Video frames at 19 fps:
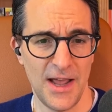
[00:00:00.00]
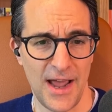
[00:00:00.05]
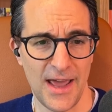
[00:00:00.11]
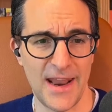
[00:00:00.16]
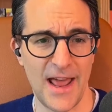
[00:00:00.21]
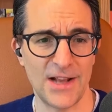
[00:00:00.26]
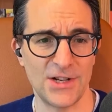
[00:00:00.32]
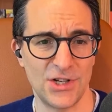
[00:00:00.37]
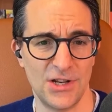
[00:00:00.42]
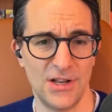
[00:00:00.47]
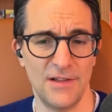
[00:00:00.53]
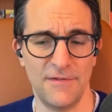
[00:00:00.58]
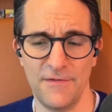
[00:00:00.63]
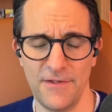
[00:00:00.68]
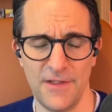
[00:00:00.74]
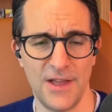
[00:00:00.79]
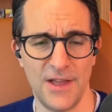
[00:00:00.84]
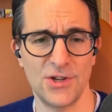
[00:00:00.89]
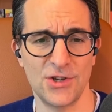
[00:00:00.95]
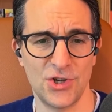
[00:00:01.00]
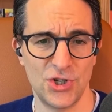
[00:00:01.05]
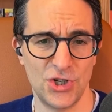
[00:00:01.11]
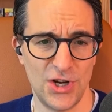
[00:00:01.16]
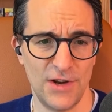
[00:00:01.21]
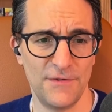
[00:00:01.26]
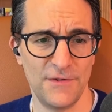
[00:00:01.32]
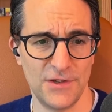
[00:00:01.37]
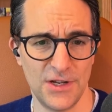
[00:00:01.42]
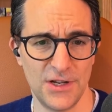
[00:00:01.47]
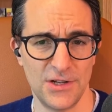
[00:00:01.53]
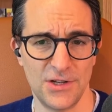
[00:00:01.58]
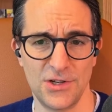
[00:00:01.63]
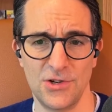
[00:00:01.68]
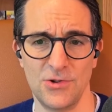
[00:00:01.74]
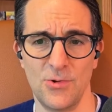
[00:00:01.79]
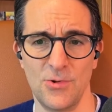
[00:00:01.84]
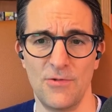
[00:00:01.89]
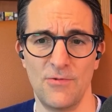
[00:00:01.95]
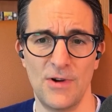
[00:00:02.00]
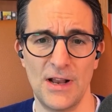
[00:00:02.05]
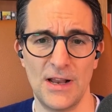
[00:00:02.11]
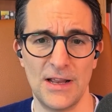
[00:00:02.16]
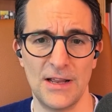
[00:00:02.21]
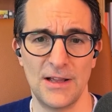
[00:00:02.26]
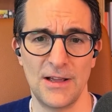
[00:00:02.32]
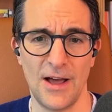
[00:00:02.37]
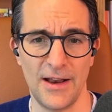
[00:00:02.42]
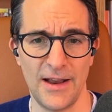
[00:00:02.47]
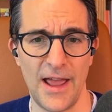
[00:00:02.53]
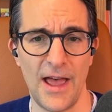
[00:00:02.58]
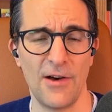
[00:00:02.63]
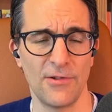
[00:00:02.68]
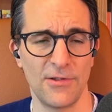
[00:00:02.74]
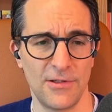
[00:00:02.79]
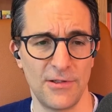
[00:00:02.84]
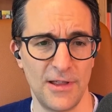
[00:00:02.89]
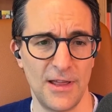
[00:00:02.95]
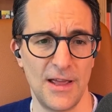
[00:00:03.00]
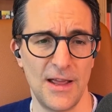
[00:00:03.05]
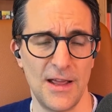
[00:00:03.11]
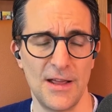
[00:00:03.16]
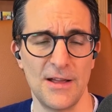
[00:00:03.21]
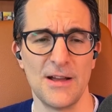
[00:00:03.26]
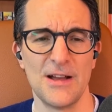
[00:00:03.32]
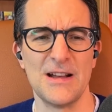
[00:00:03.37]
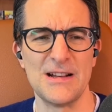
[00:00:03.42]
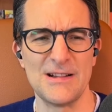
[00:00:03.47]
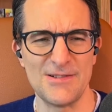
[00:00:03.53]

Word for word: And actually, if they just shifted to a really gut healthy,